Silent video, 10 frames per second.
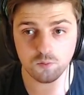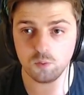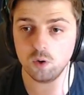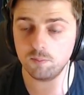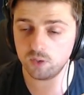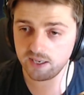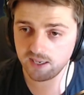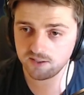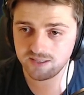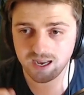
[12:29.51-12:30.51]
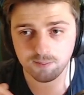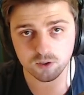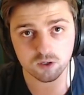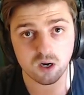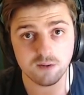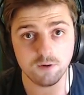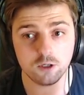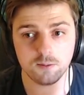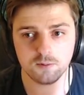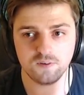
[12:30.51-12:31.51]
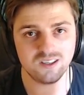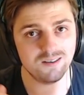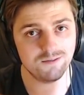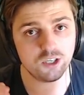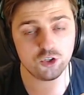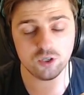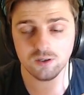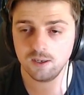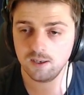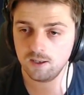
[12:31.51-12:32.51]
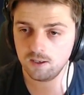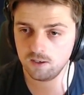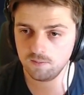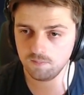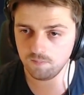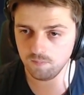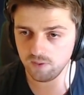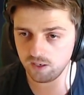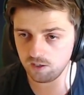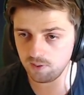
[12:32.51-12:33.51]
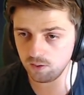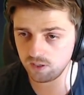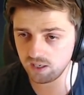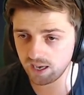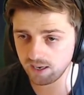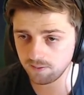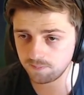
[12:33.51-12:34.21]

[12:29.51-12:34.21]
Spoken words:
We want breakouts to happen on high volumes for conviction. And I'd be looking at